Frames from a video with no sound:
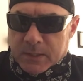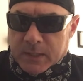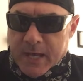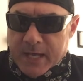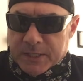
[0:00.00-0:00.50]

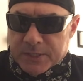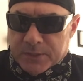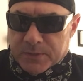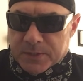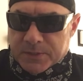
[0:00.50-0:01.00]
lattice
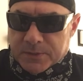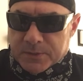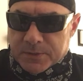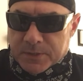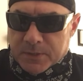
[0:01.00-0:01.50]

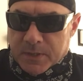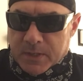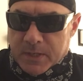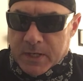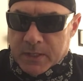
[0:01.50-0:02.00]
crystals,
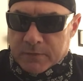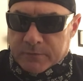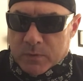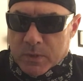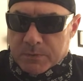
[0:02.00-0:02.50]
end of
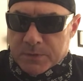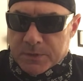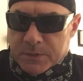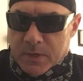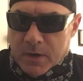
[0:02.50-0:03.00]

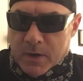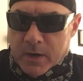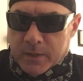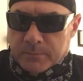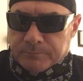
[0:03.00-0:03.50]
quotes,
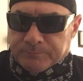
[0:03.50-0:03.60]
are